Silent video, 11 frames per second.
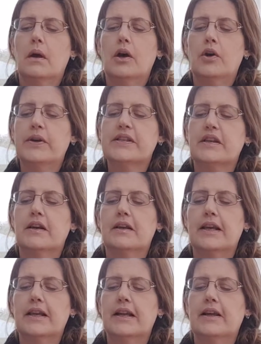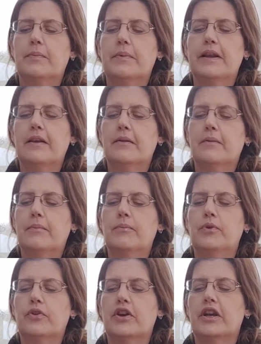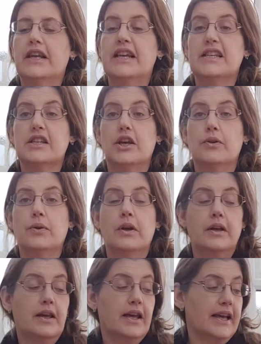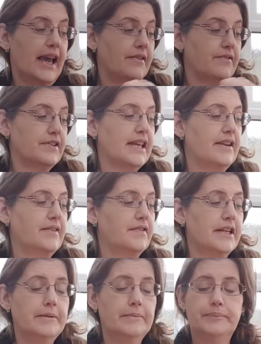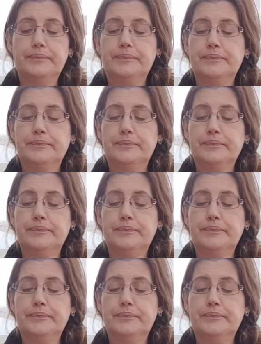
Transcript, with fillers: I always cut it a little bit more than I need, so again for safety.